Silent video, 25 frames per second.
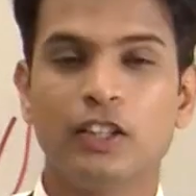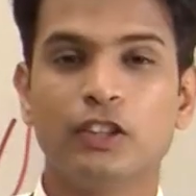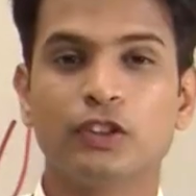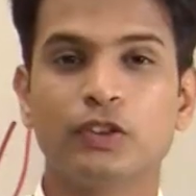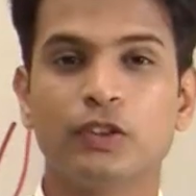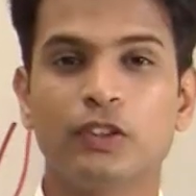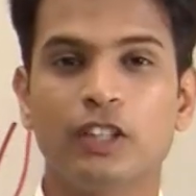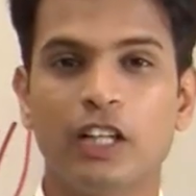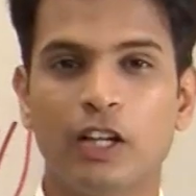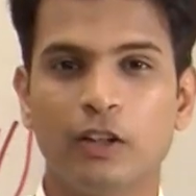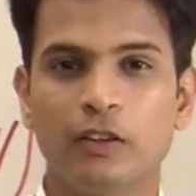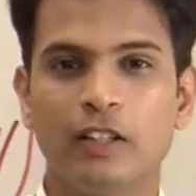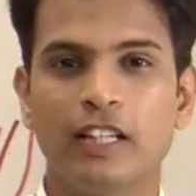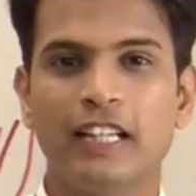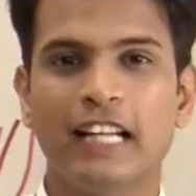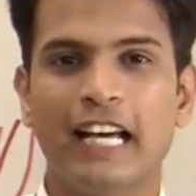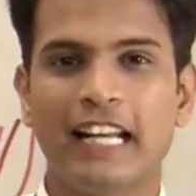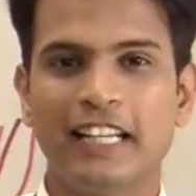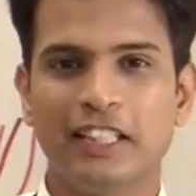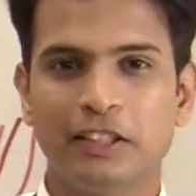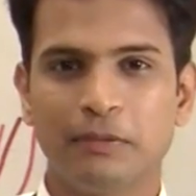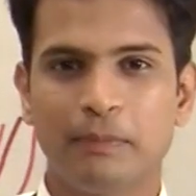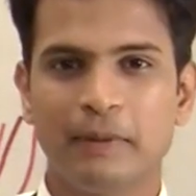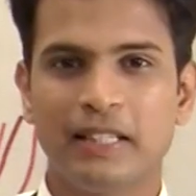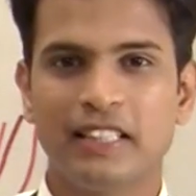So now the
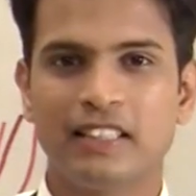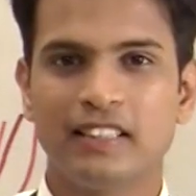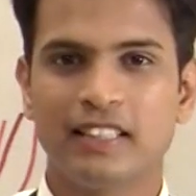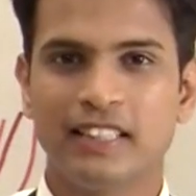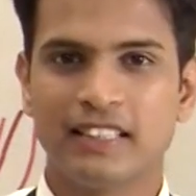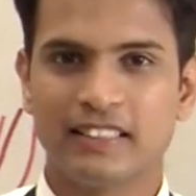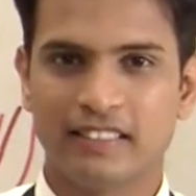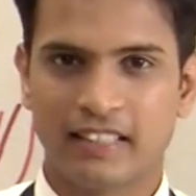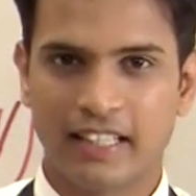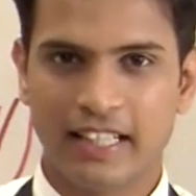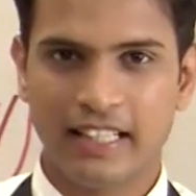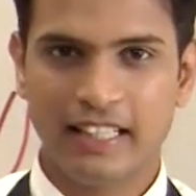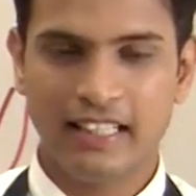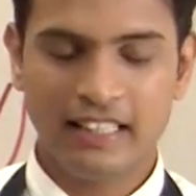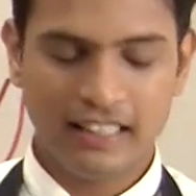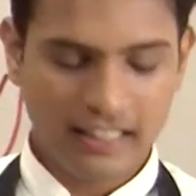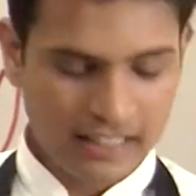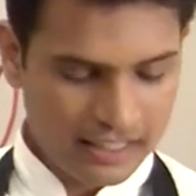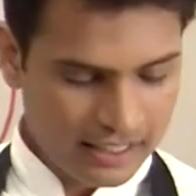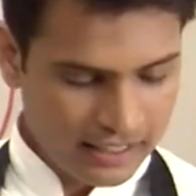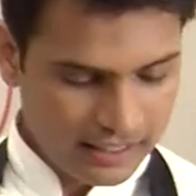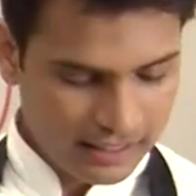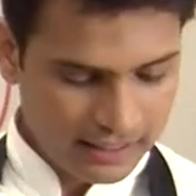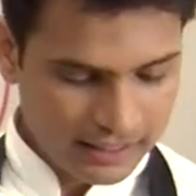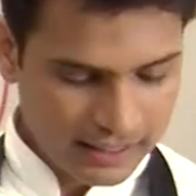Danish pastry is ready,
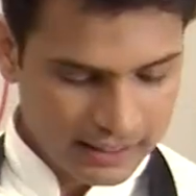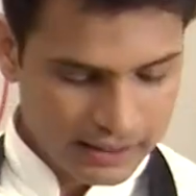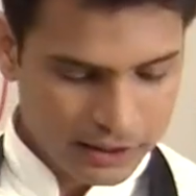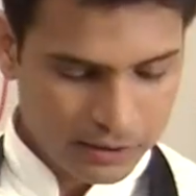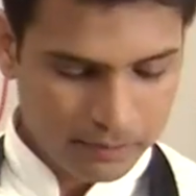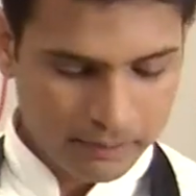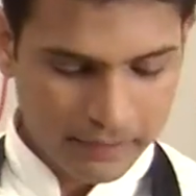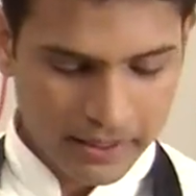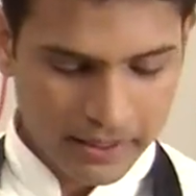let's